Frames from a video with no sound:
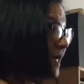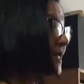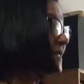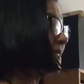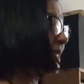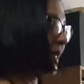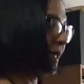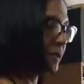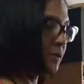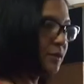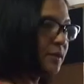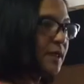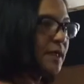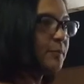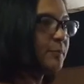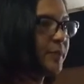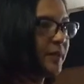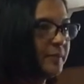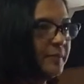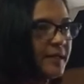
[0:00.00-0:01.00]
exacto, en el
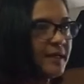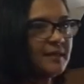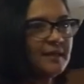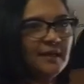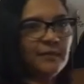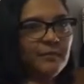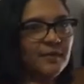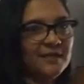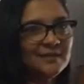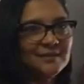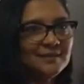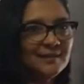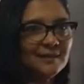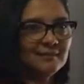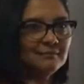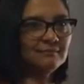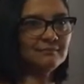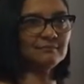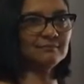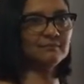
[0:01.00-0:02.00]
primer
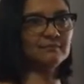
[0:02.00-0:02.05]
trimestre,